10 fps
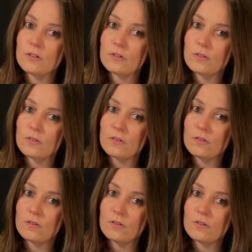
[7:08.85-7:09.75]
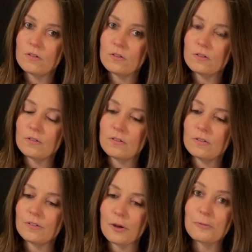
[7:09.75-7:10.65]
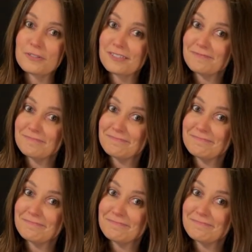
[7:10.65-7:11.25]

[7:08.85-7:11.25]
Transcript: Notes.